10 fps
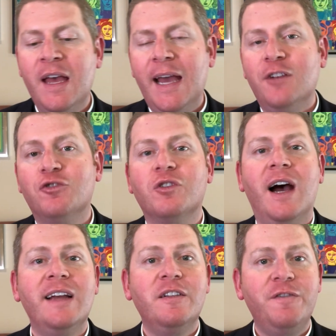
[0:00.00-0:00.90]
and
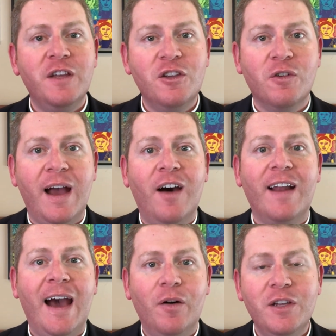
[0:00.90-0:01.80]
tried to figure out
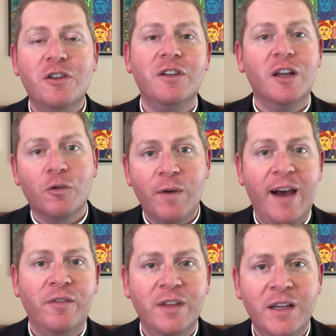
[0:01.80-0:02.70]
how he could get
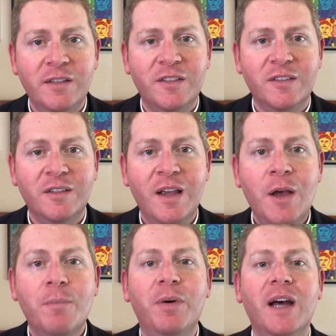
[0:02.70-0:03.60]
around this,
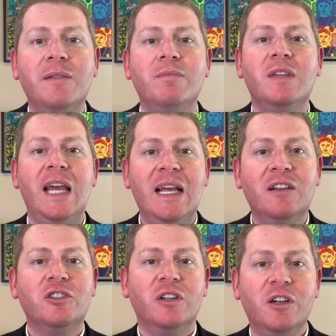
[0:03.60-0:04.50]
but the
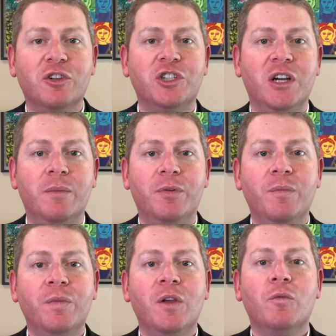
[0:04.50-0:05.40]
English leadership
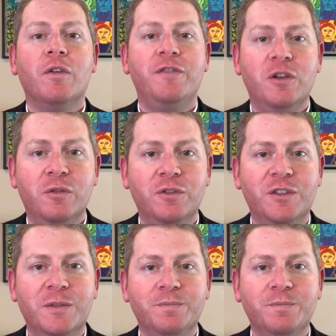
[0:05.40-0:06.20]
refused.